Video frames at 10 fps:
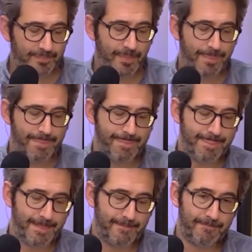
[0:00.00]

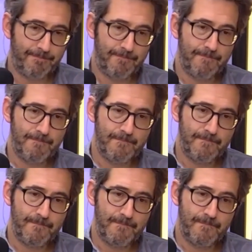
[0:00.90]

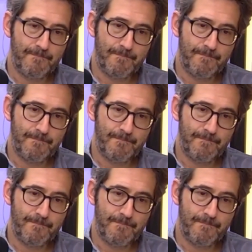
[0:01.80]
(silence)